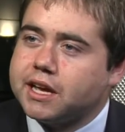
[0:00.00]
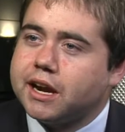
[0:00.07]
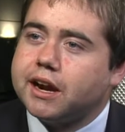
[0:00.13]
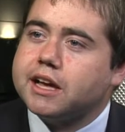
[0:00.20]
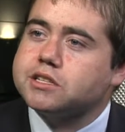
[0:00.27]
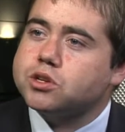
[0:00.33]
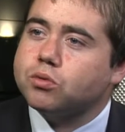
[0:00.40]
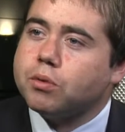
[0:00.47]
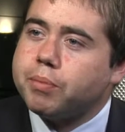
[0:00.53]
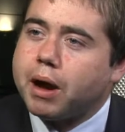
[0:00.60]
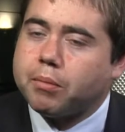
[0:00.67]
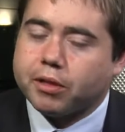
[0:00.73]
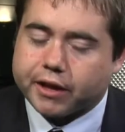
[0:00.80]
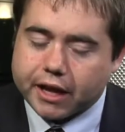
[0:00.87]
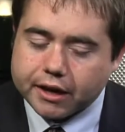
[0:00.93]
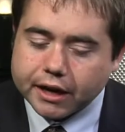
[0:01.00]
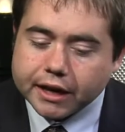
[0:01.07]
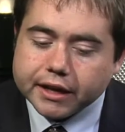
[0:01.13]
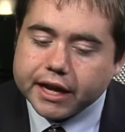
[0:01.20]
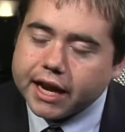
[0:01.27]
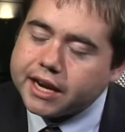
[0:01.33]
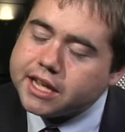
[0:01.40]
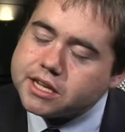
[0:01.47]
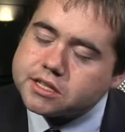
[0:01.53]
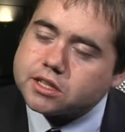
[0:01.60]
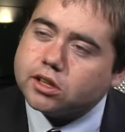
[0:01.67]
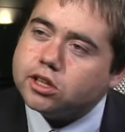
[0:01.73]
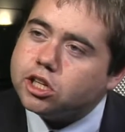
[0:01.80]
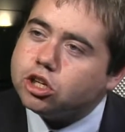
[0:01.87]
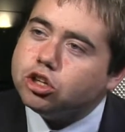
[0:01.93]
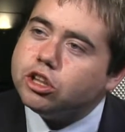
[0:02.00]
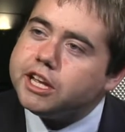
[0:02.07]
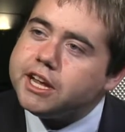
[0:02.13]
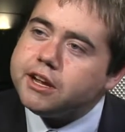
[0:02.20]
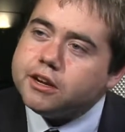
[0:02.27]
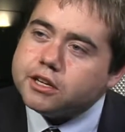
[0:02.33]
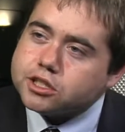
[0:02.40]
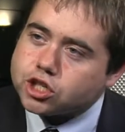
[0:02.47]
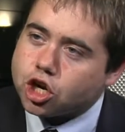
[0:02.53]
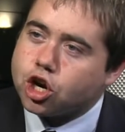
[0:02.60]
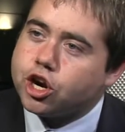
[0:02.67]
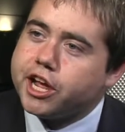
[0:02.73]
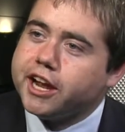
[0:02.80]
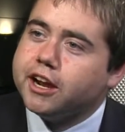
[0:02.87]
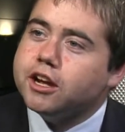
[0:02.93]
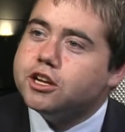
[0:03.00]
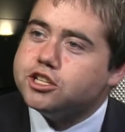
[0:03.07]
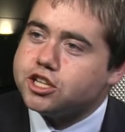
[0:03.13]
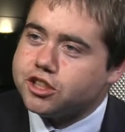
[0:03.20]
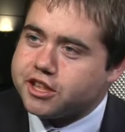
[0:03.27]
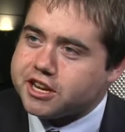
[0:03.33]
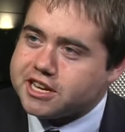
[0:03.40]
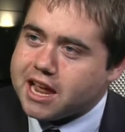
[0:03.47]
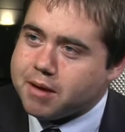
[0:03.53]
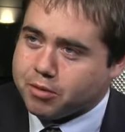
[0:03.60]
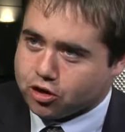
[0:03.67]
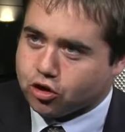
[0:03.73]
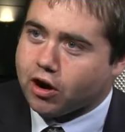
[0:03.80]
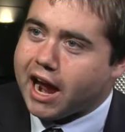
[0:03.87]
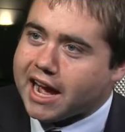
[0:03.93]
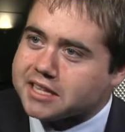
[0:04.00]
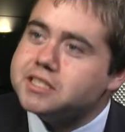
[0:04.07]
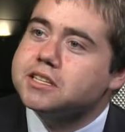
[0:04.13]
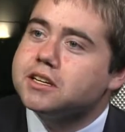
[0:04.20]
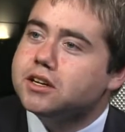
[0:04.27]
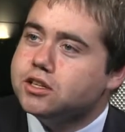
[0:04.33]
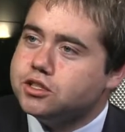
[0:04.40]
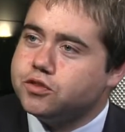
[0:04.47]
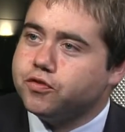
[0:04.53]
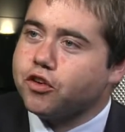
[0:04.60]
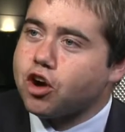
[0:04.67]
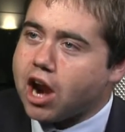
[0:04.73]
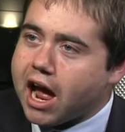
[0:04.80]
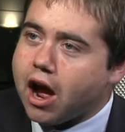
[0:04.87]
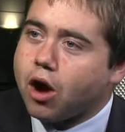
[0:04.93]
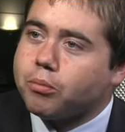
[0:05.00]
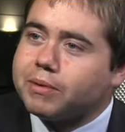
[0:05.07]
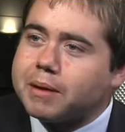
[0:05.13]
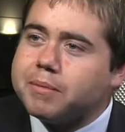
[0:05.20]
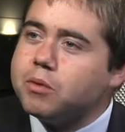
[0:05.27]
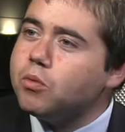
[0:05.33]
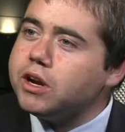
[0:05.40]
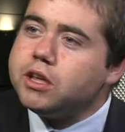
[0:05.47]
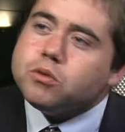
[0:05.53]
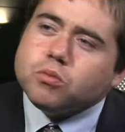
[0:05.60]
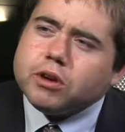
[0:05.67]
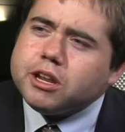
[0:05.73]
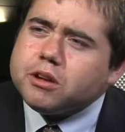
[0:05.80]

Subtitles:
Senate as a Republican, and he is literally turning to the Democrats for help. What